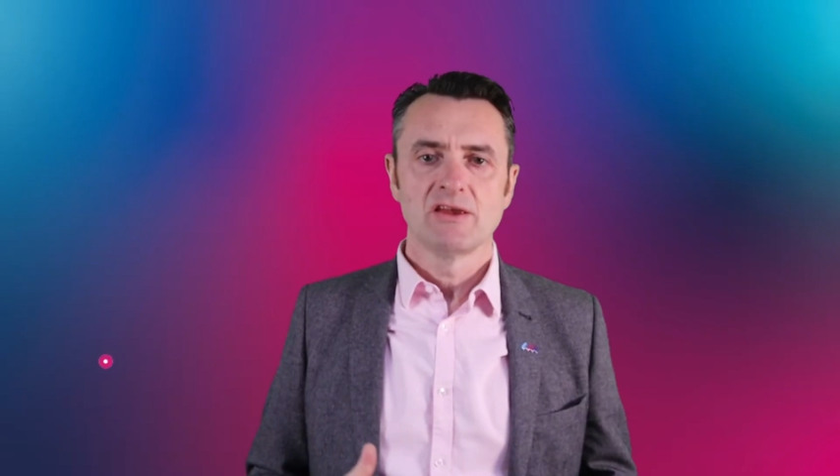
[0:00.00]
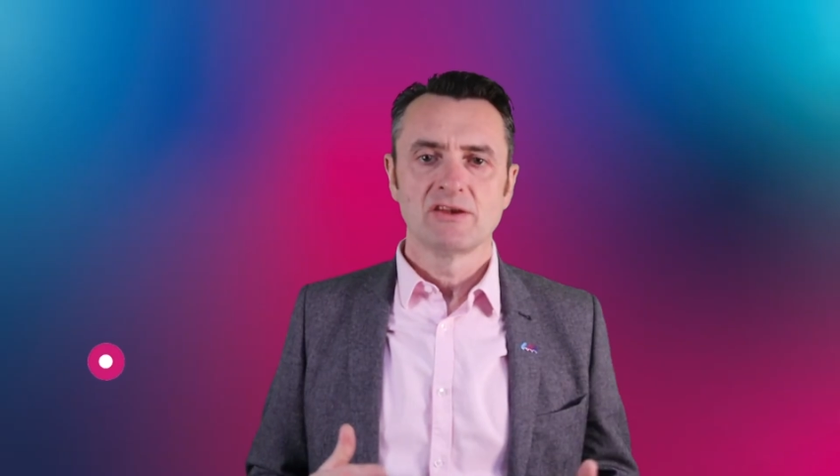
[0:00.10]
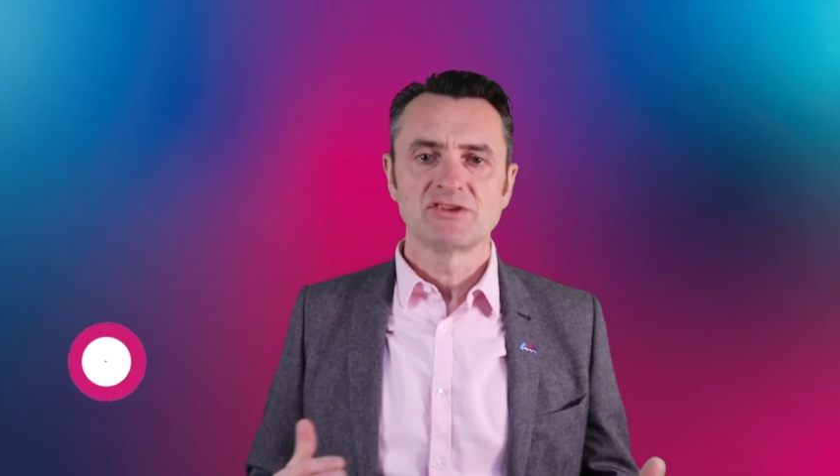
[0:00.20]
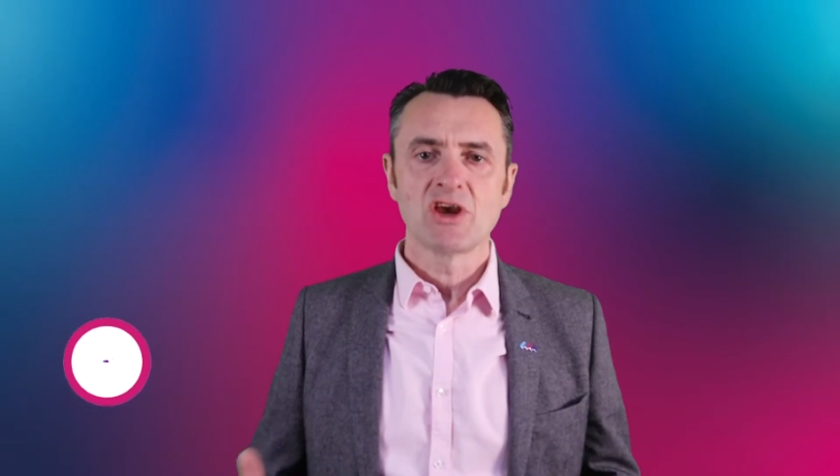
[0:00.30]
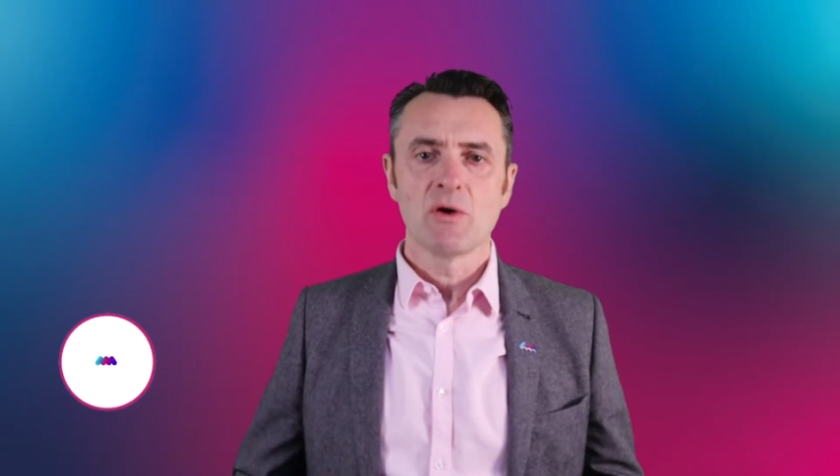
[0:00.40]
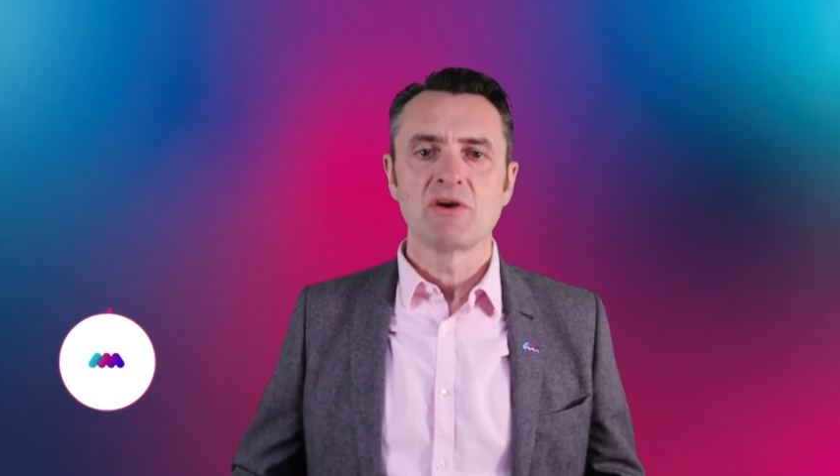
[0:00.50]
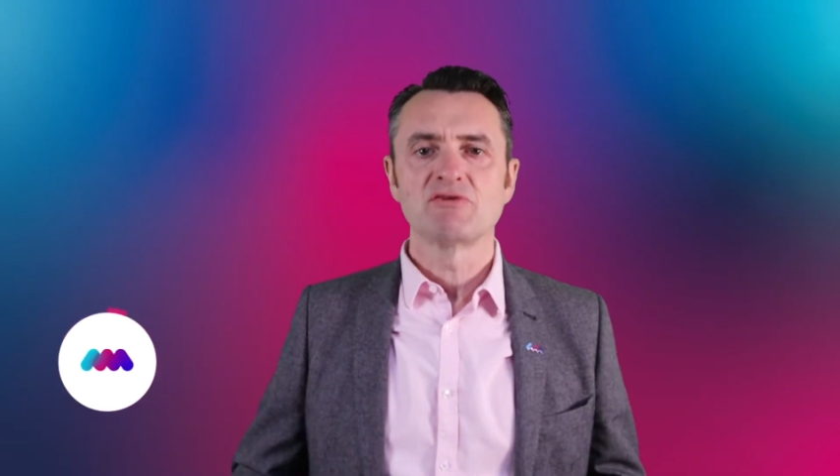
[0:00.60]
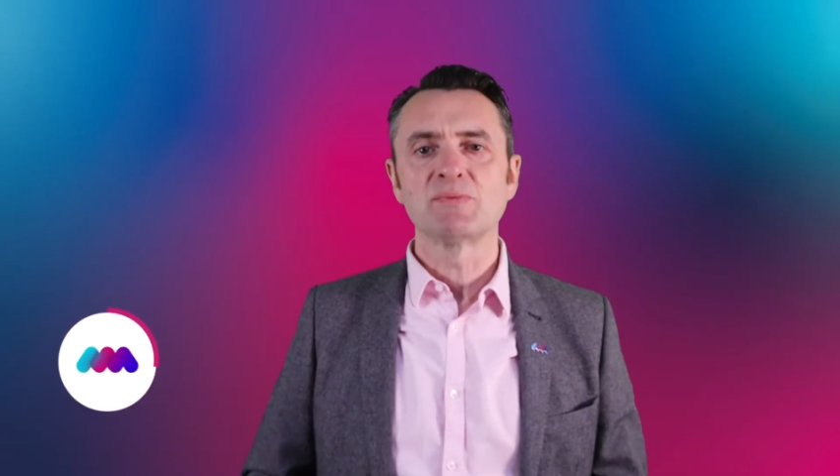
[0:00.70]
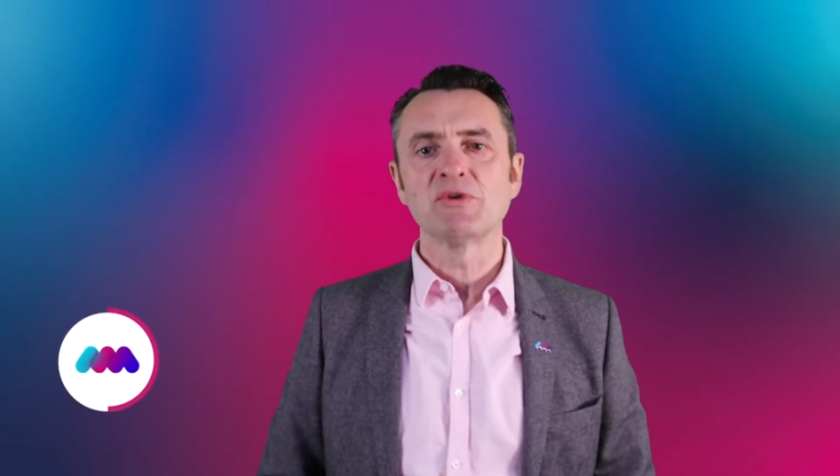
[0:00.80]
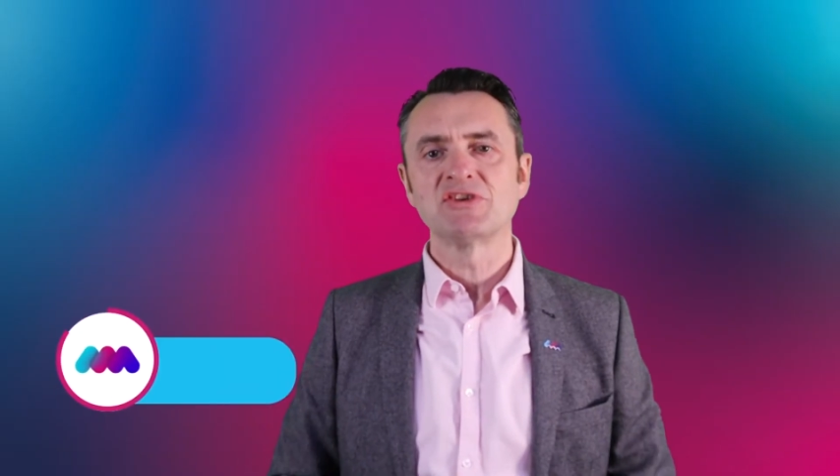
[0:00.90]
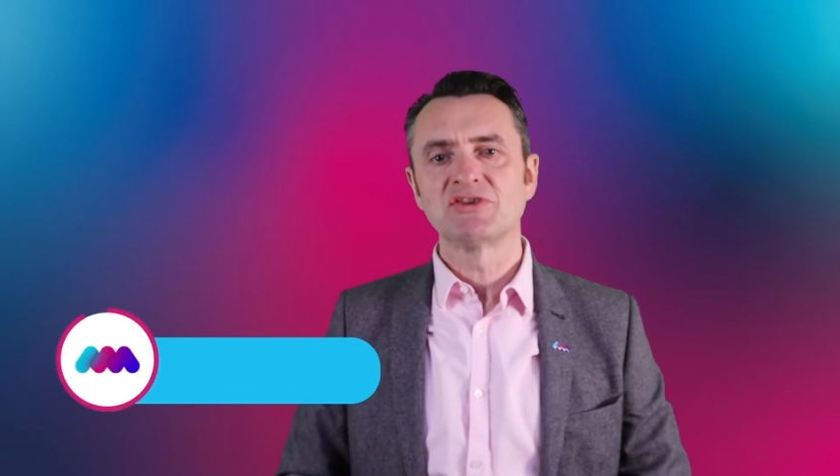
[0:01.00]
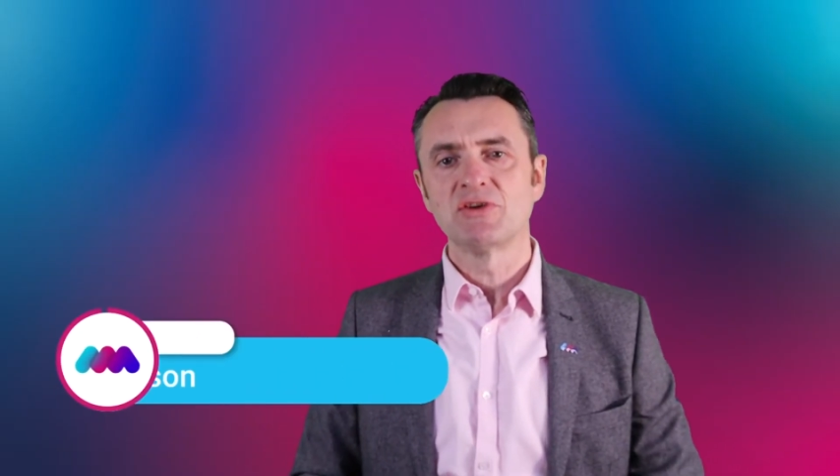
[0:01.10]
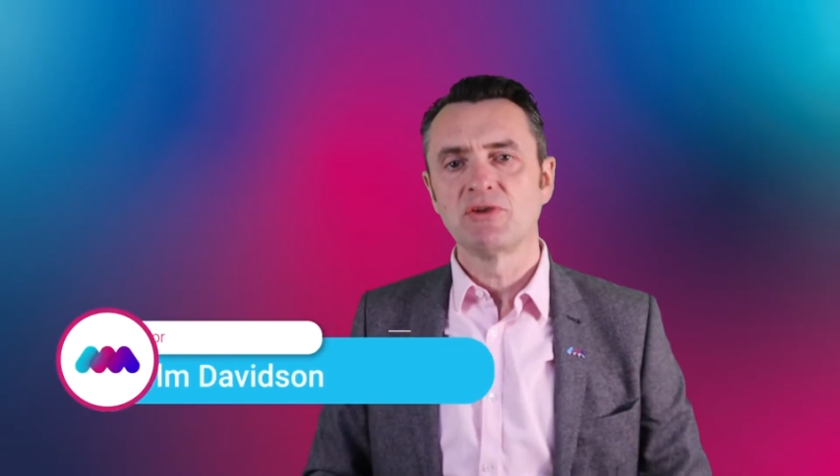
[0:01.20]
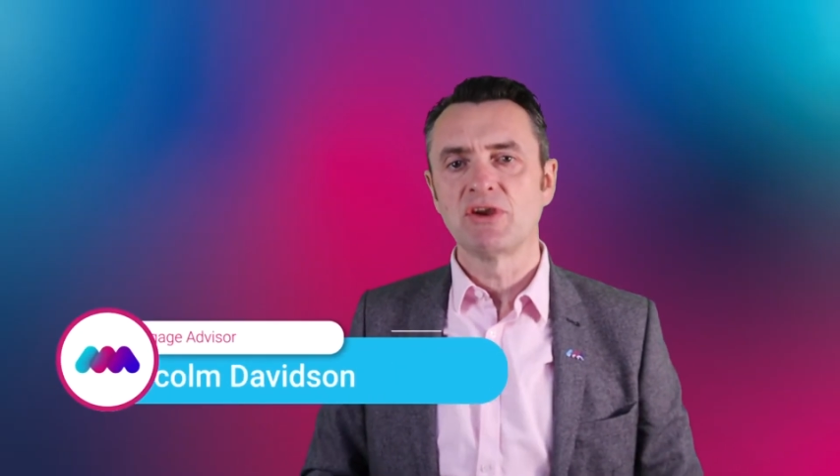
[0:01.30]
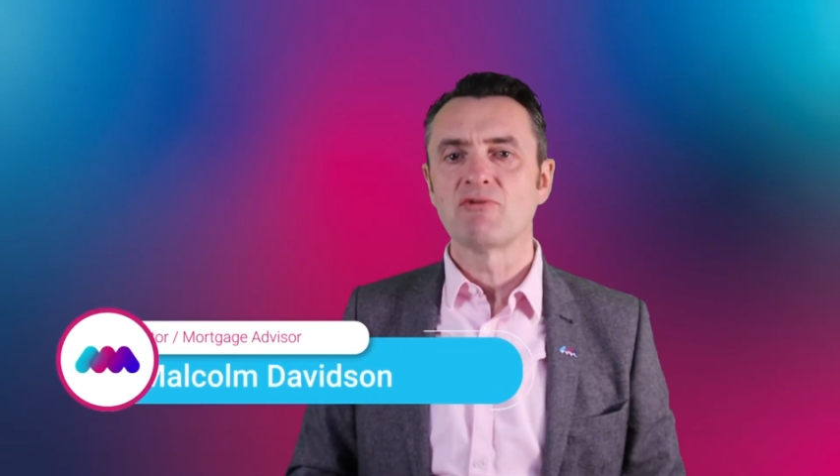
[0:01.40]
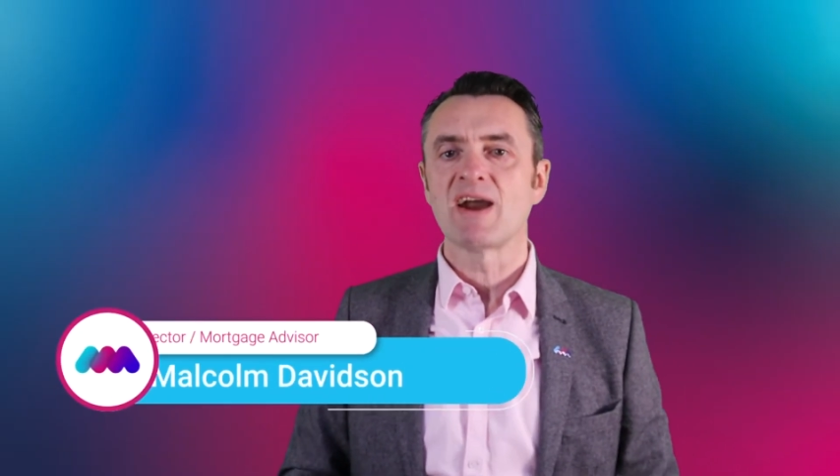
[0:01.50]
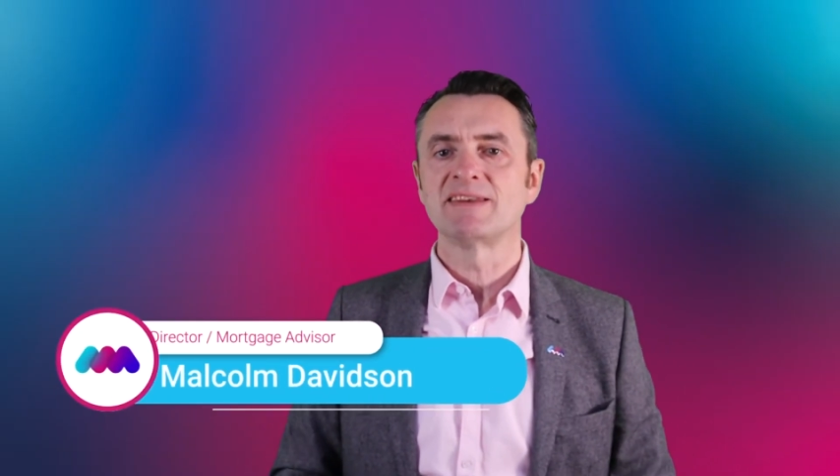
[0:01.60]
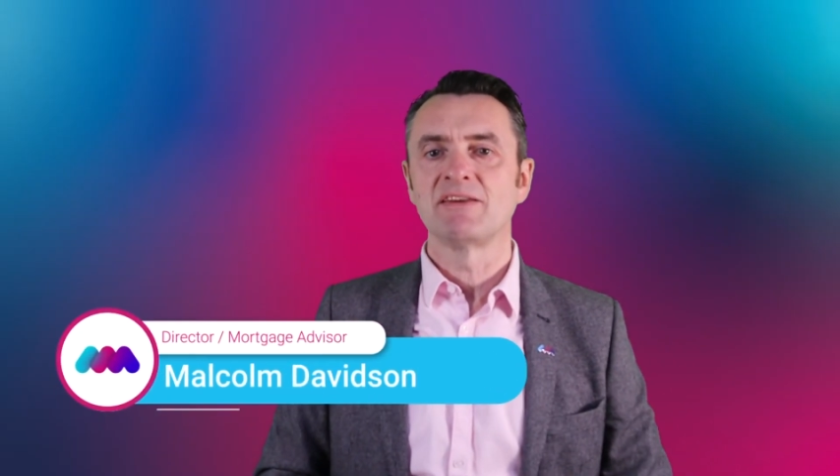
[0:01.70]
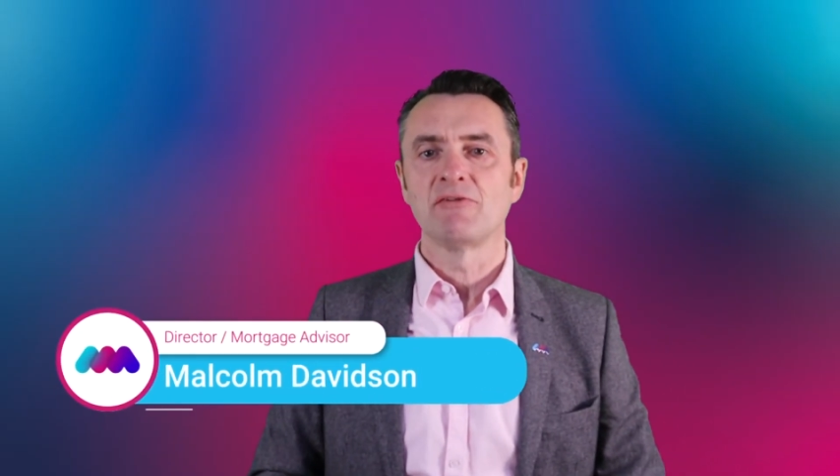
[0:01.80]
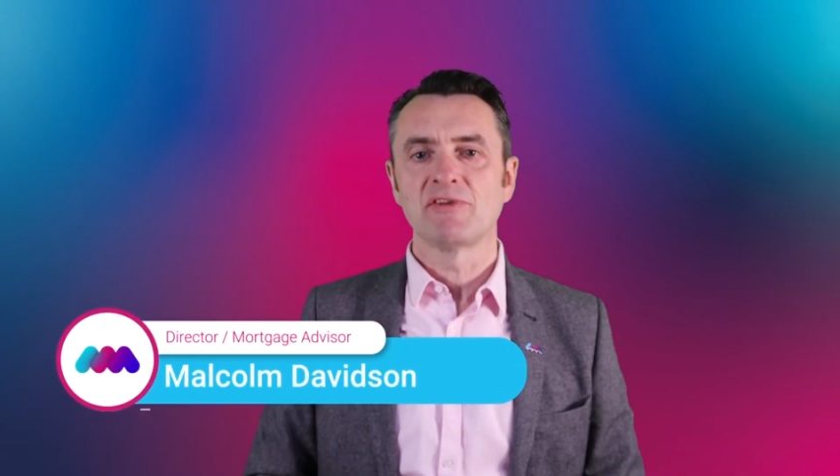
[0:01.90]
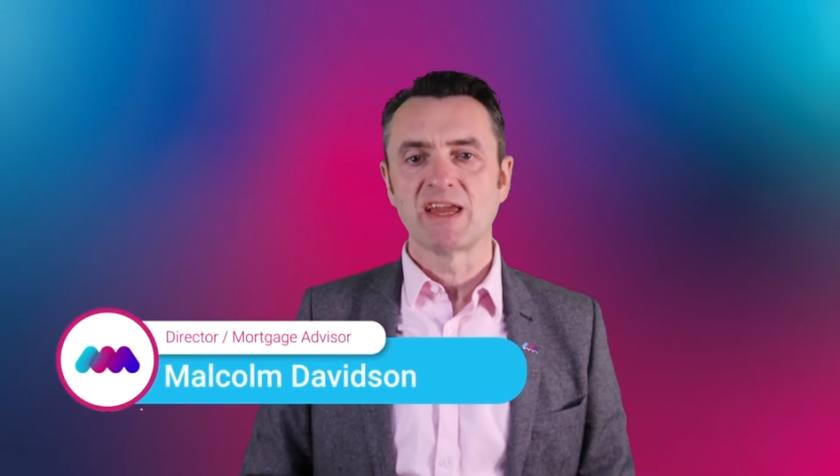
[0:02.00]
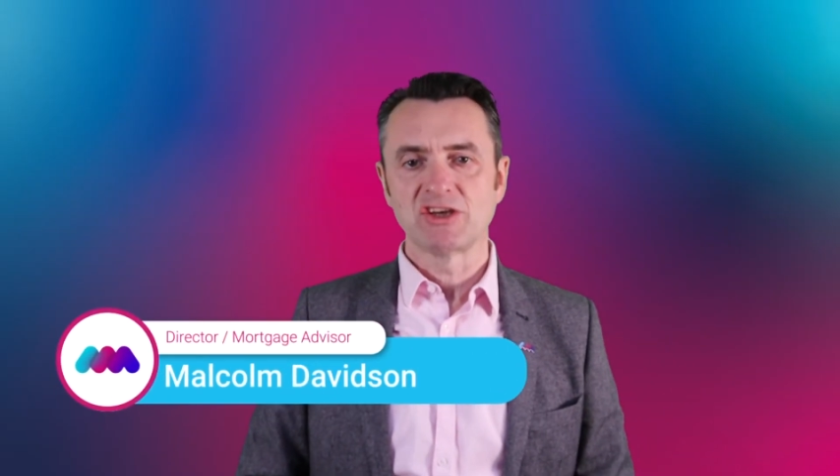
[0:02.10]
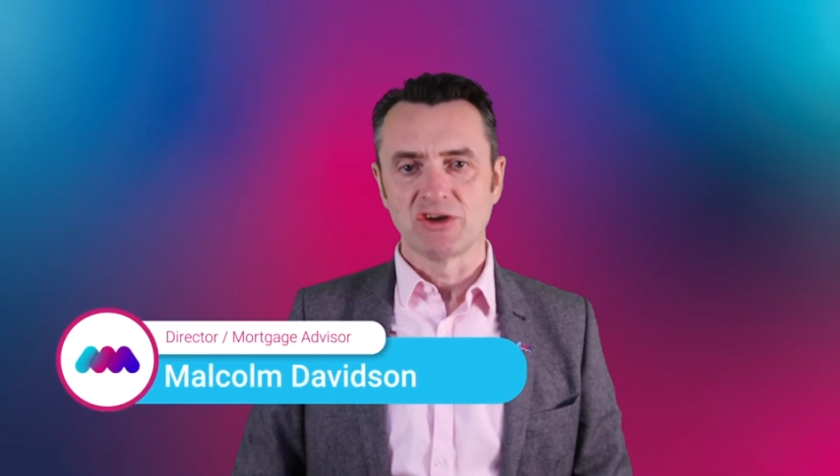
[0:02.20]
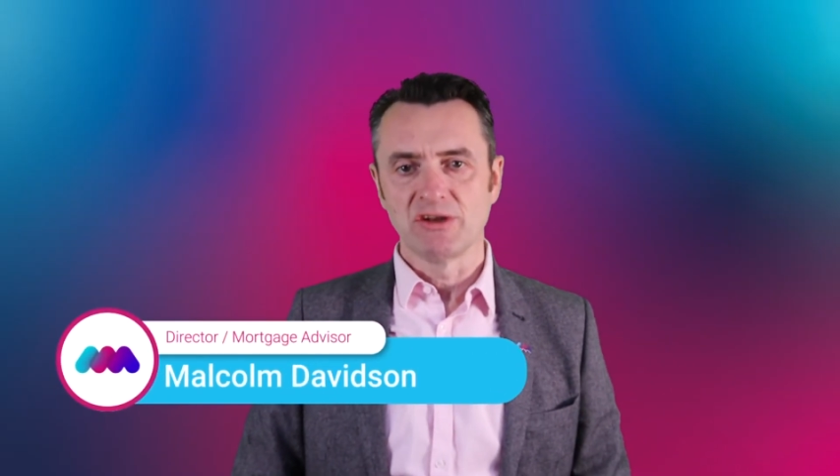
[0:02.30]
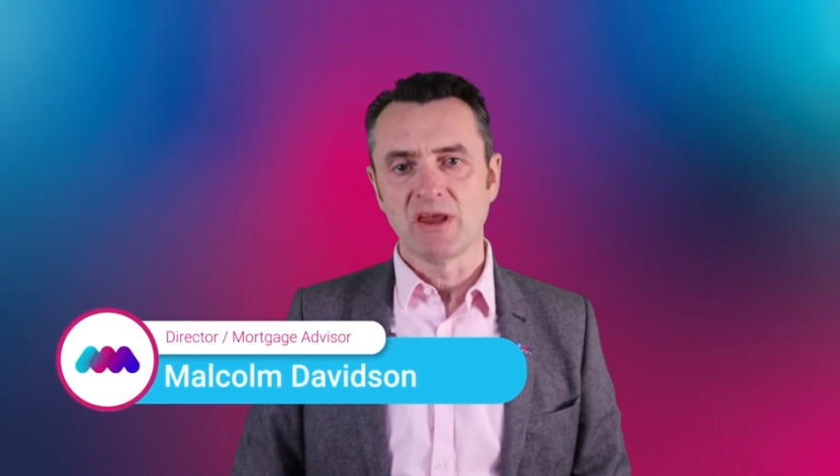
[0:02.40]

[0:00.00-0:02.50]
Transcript: So in response to the rising inflation,